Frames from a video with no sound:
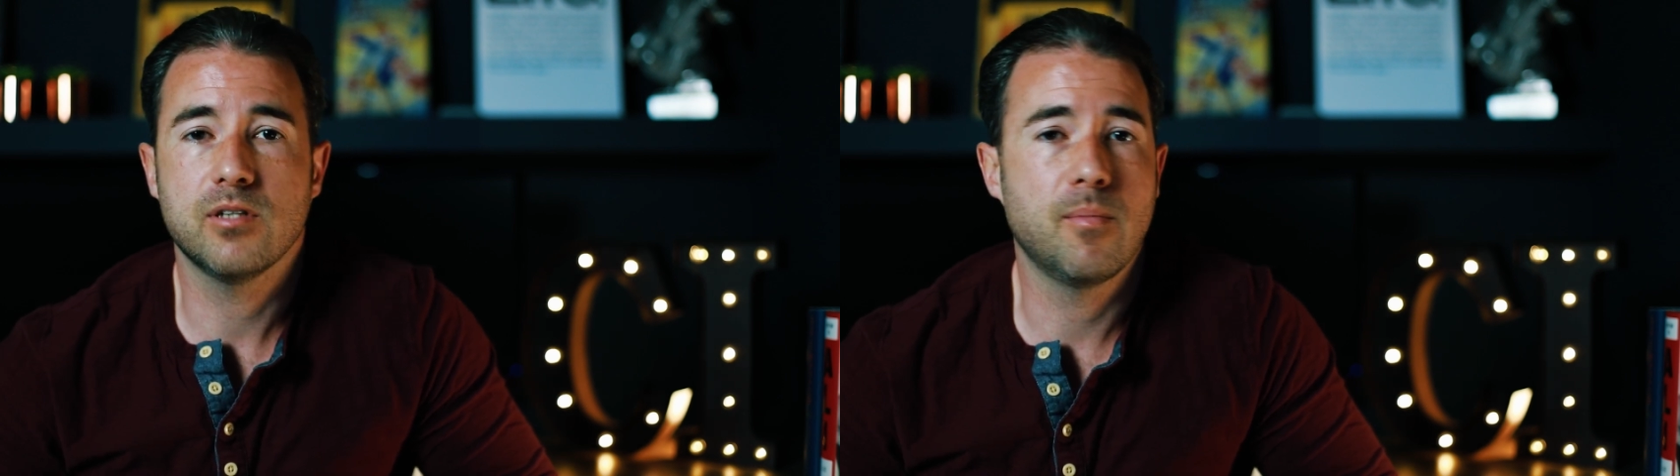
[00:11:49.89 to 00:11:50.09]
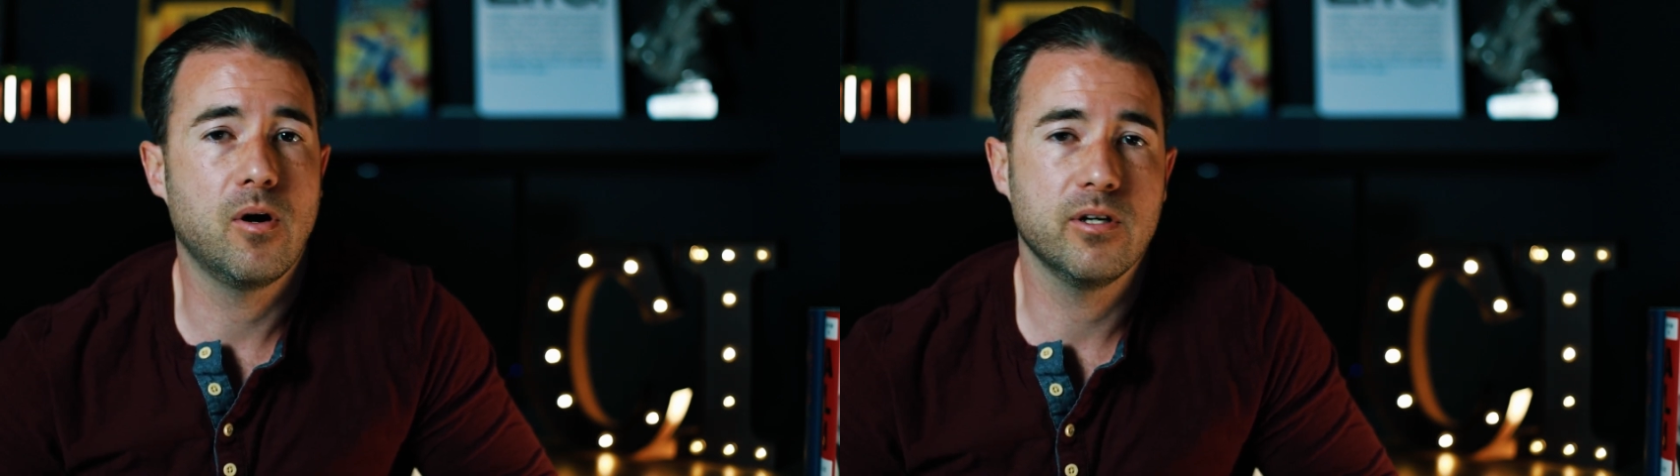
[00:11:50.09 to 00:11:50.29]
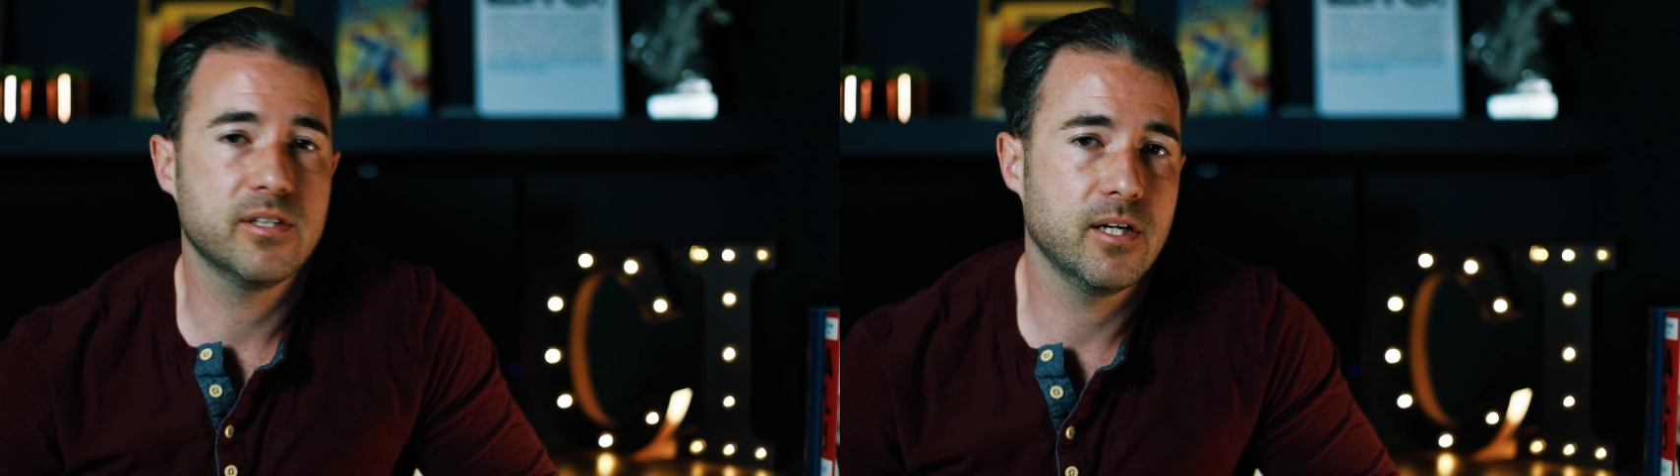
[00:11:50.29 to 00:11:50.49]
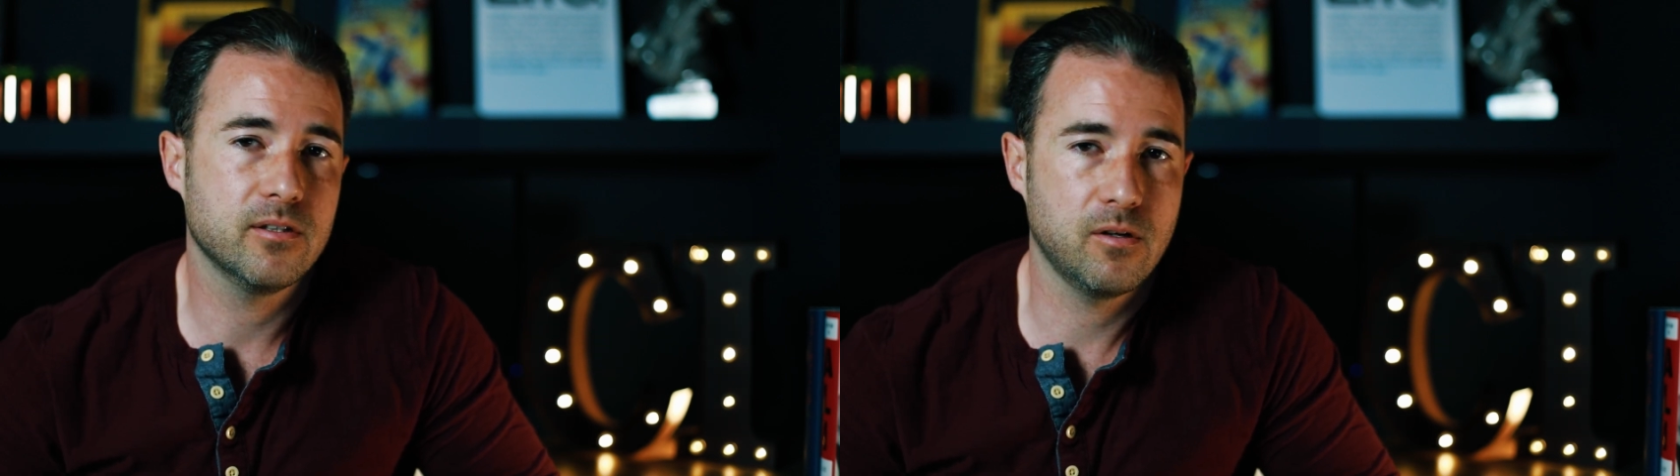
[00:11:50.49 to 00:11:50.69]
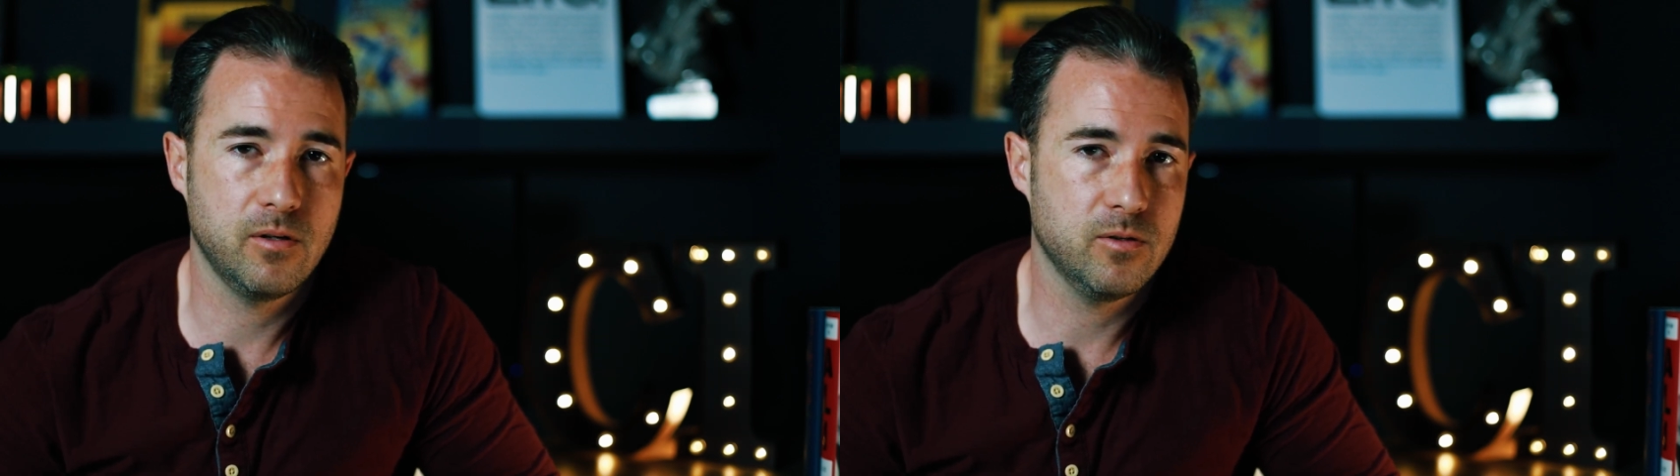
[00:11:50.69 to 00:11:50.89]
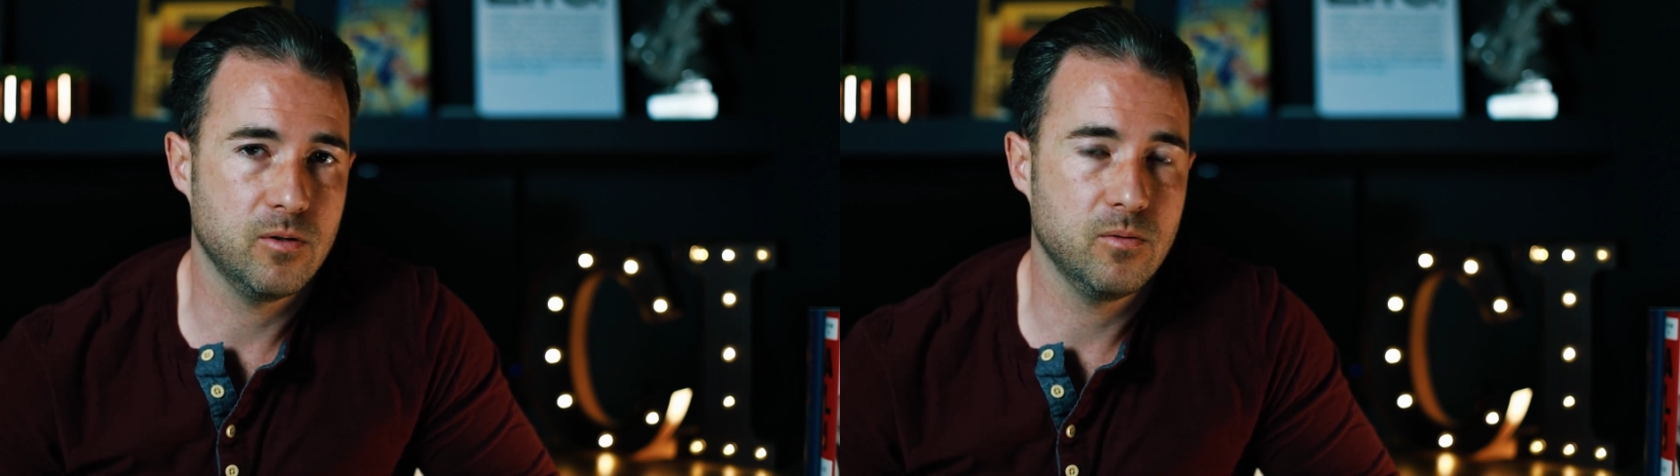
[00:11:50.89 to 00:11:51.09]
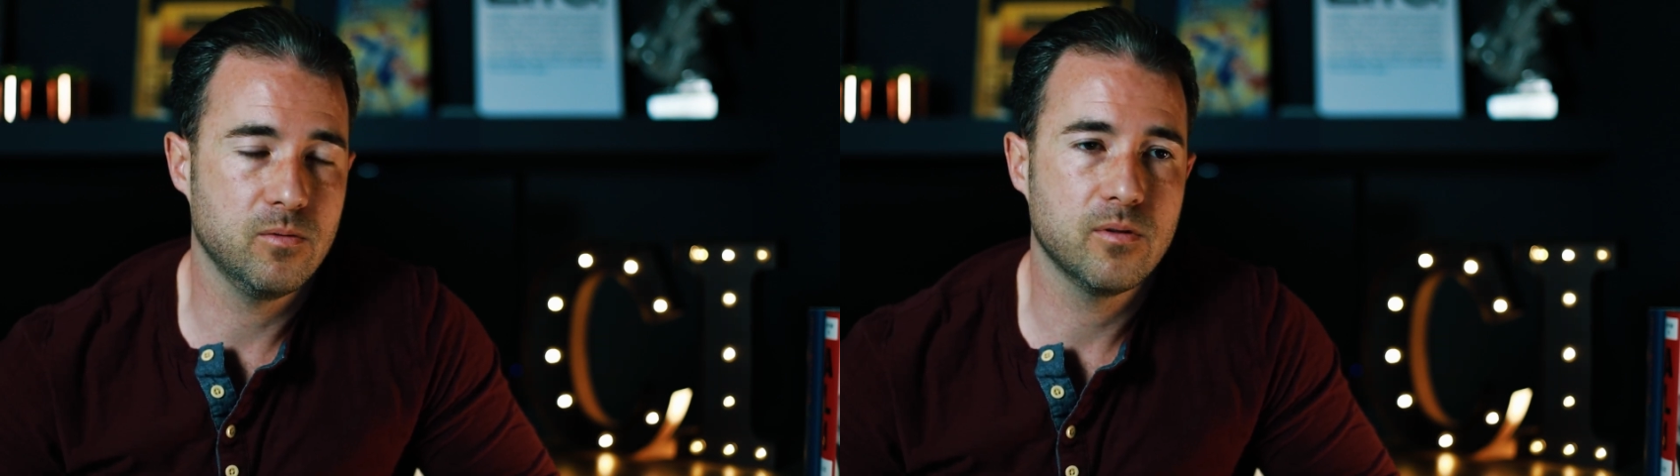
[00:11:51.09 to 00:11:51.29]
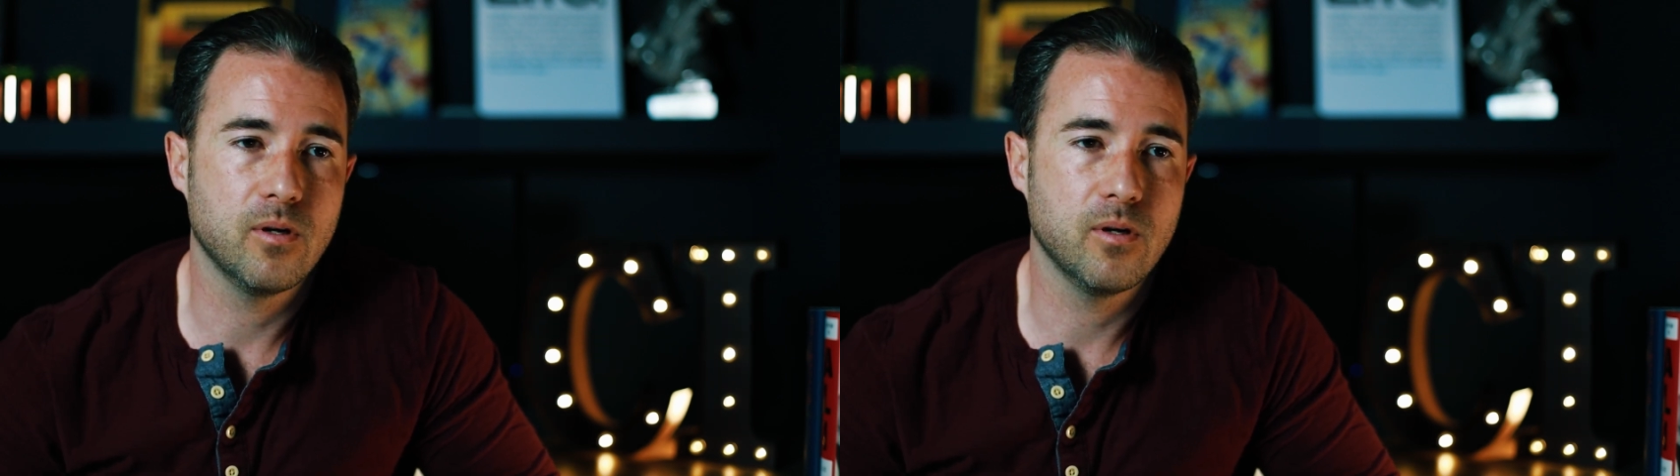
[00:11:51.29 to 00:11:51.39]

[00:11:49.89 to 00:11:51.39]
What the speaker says: some architects only do